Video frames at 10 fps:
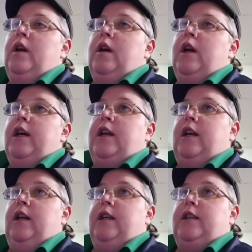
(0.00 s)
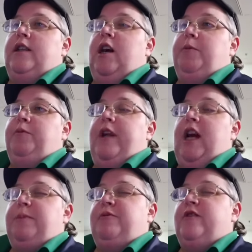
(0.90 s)
a cup with
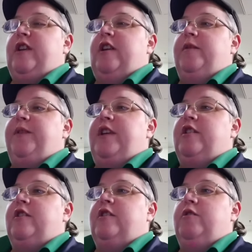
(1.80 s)
apple cider vinegar